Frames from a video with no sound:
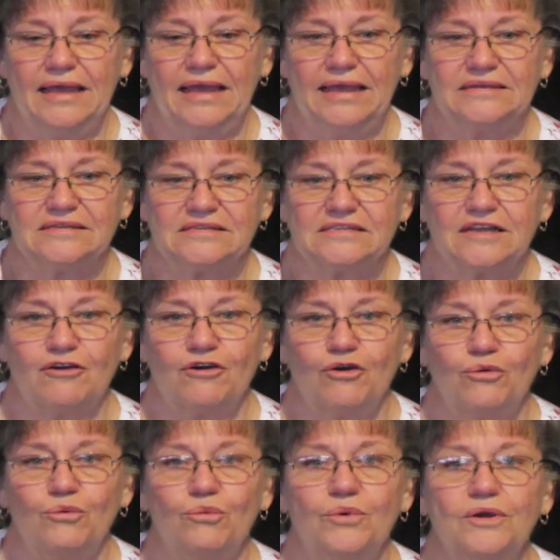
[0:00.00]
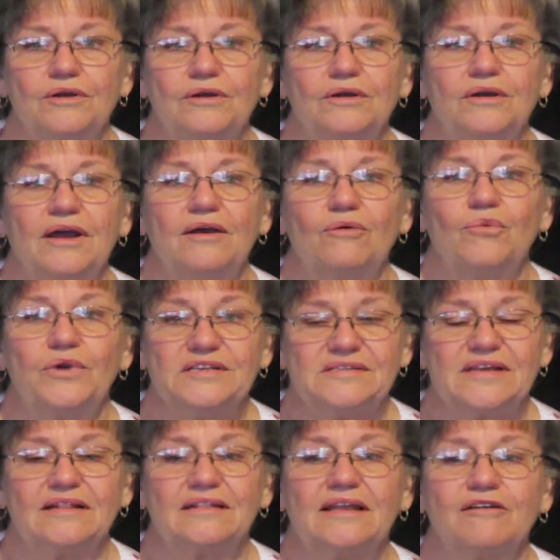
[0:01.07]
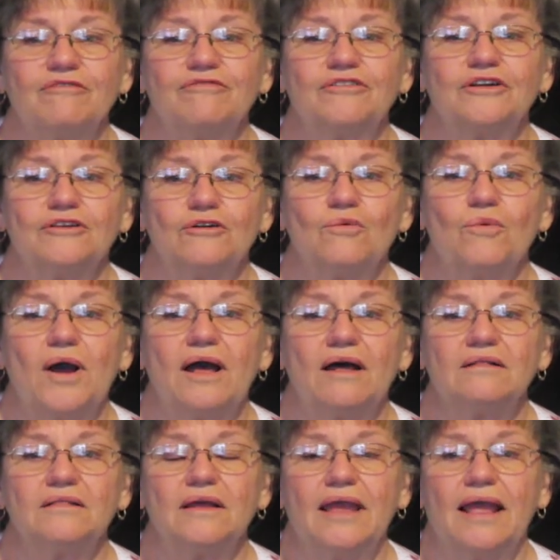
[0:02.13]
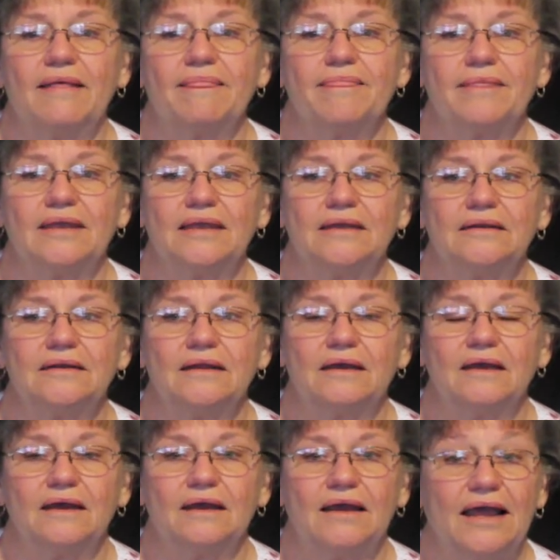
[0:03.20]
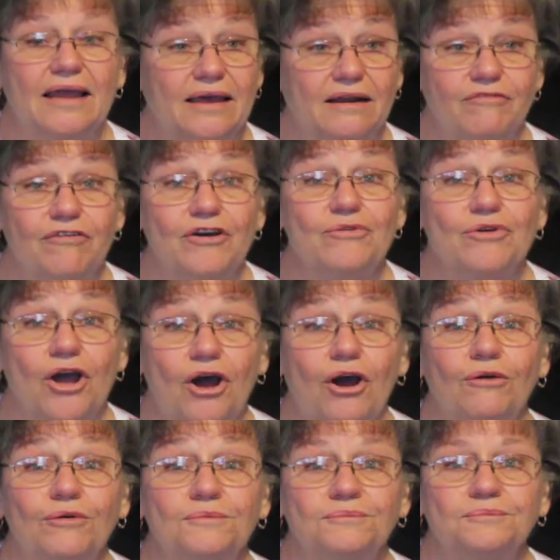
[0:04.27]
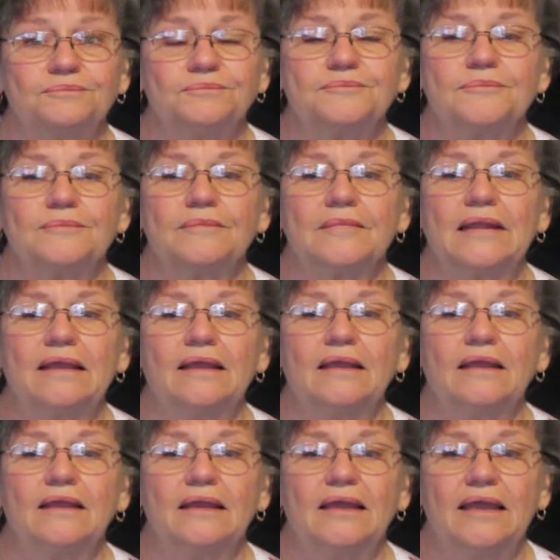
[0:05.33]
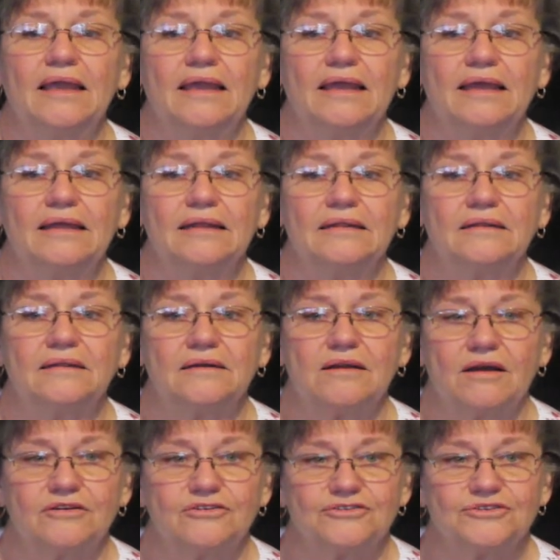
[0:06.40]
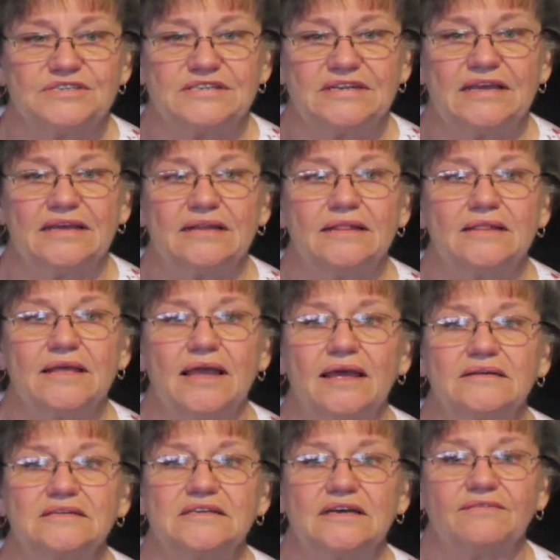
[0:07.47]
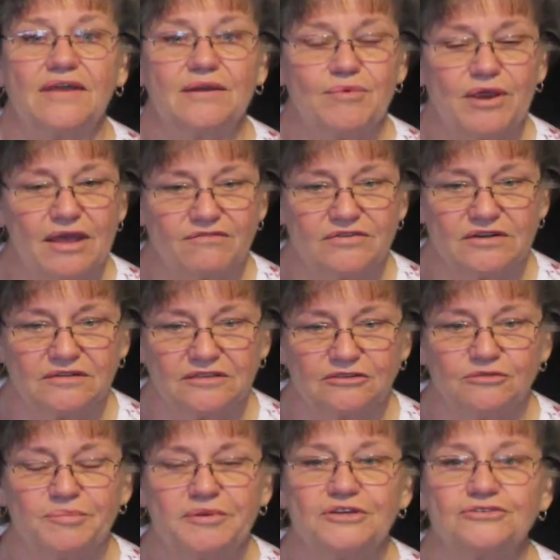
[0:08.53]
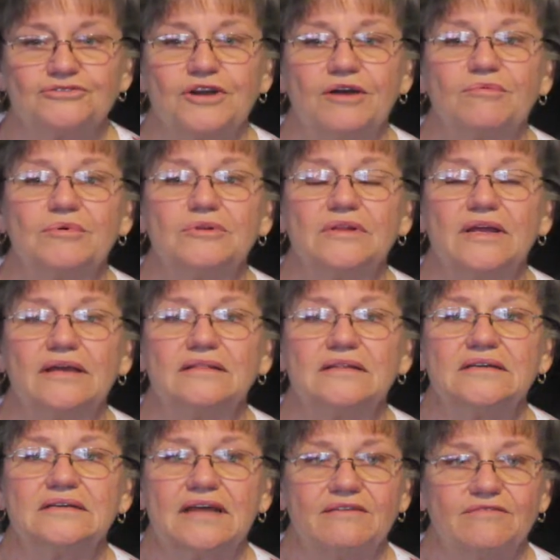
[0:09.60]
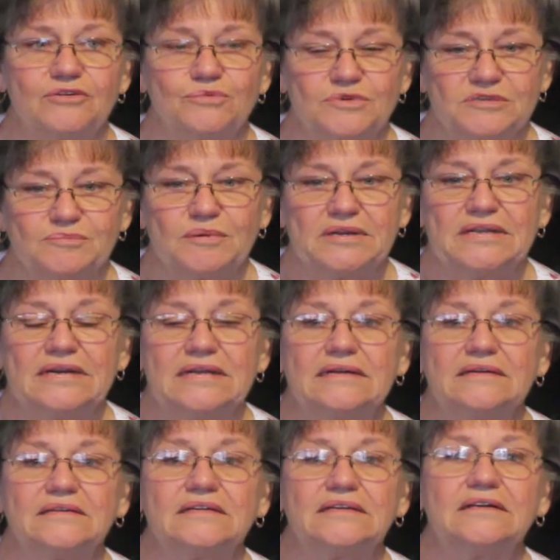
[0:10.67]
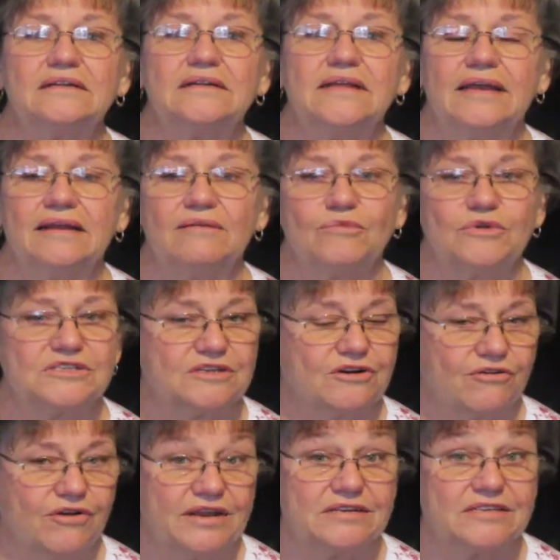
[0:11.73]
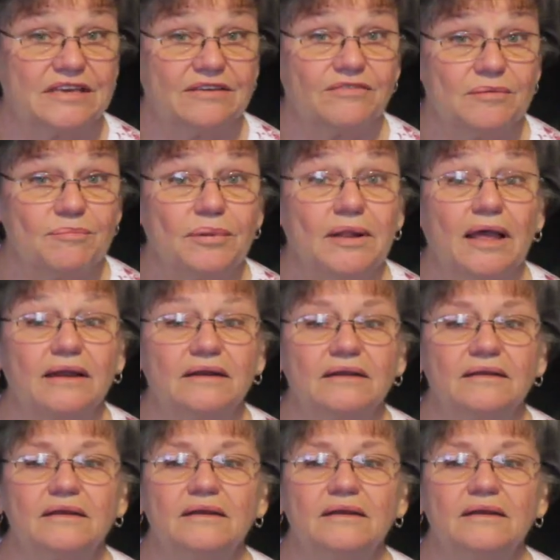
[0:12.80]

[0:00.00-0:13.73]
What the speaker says: And so we sat there for a little while, and then I got a phone call. And the doctor said that they were having a little bit of trouble, and that David was bleeding a little, and was it all right to give him blood?